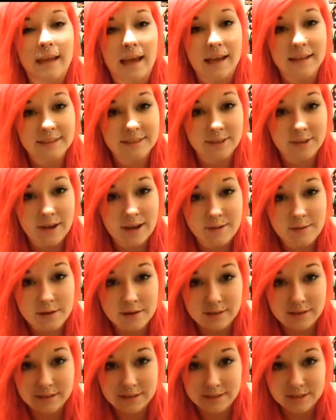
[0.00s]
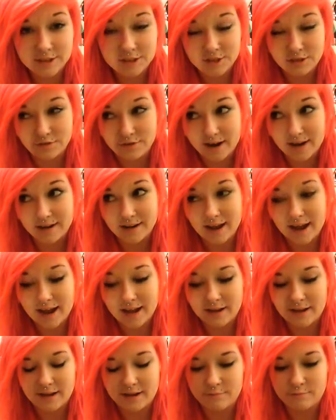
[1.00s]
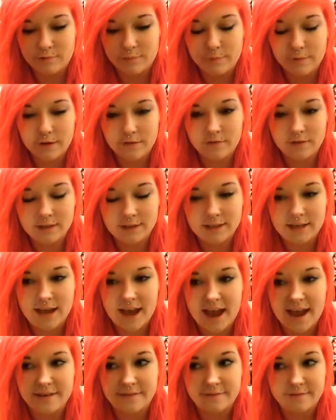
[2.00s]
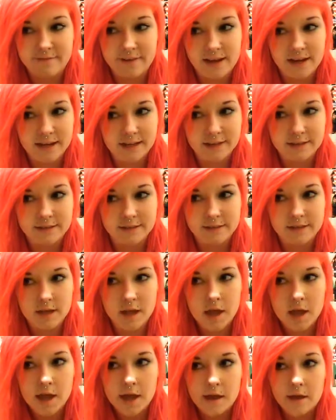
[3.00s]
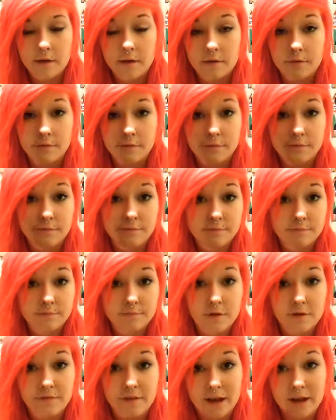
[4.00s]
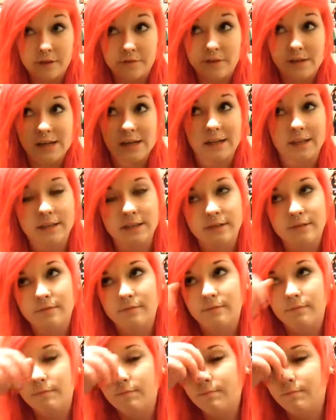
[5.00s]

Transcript: Yeah, so I went to Red. We previously had Phoenix, a Fire Phoenix,